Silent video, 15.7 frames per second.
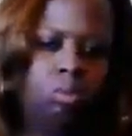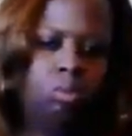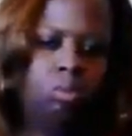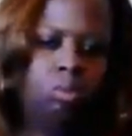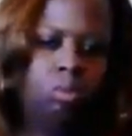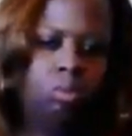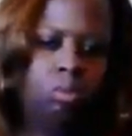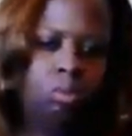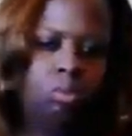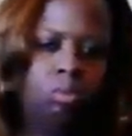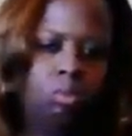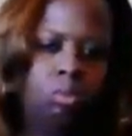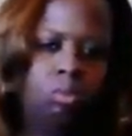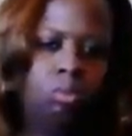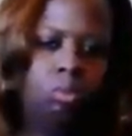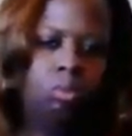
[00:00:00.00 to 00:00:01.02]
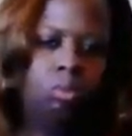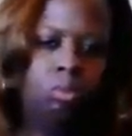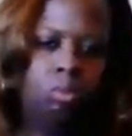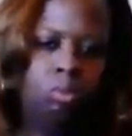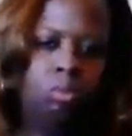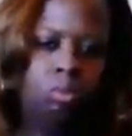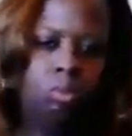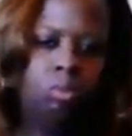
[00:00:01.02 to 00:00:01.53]

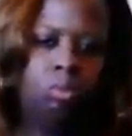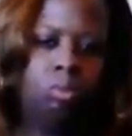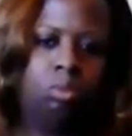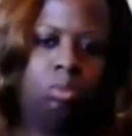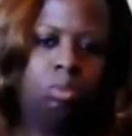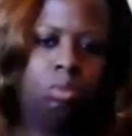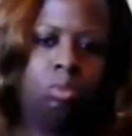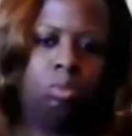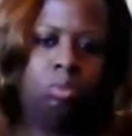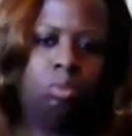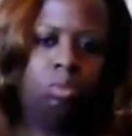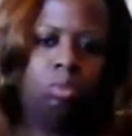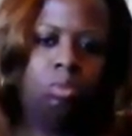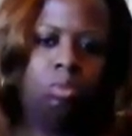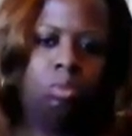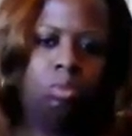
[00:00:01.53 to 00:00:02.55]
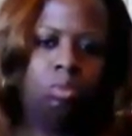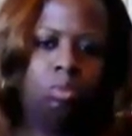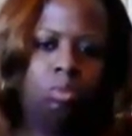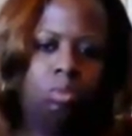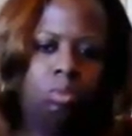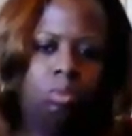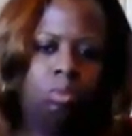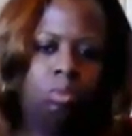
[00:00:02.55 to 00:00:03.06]

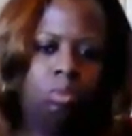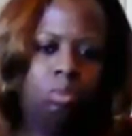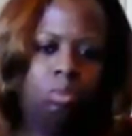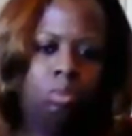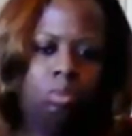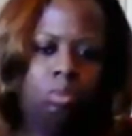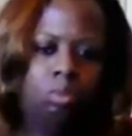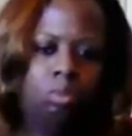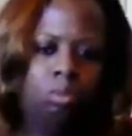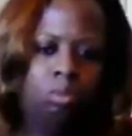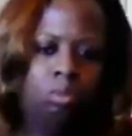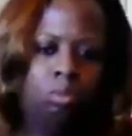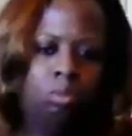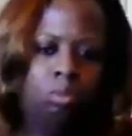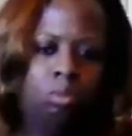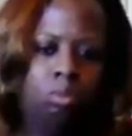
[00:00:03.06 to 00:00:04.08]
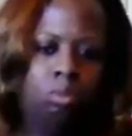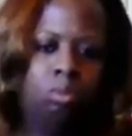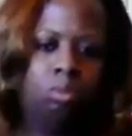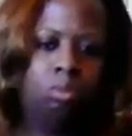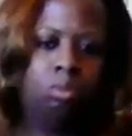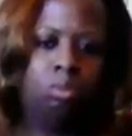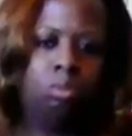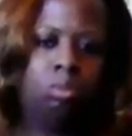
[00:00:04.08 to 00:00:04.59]

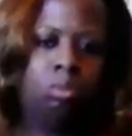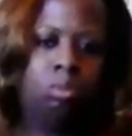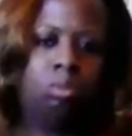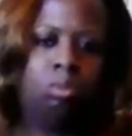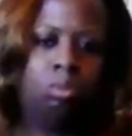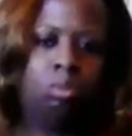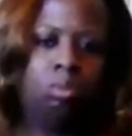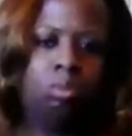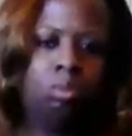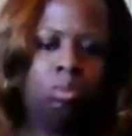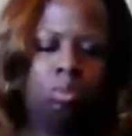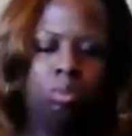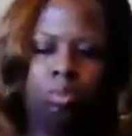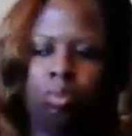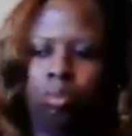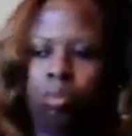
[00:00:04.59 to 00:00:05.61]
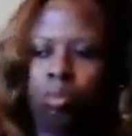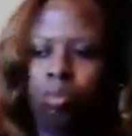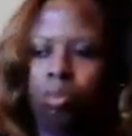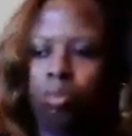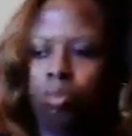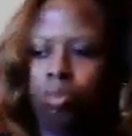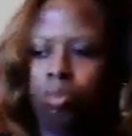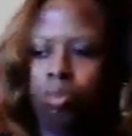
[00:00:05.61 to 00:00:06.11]

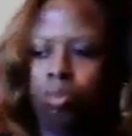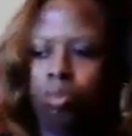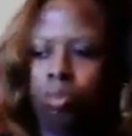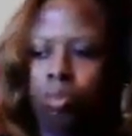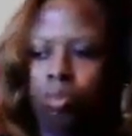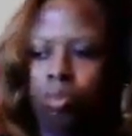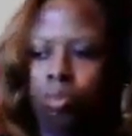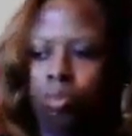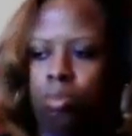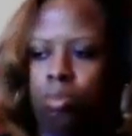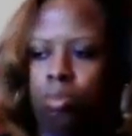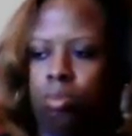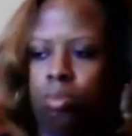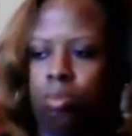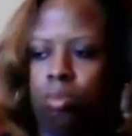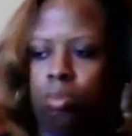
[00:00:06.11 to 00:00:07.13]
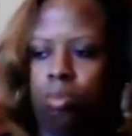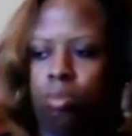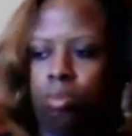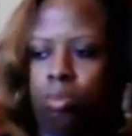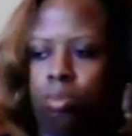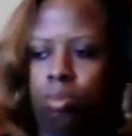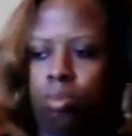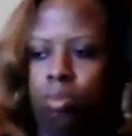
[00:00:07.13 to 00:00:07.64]

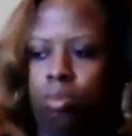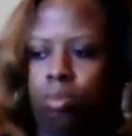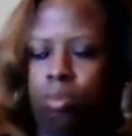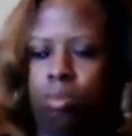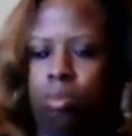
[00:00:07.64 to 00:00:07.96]
[no speech]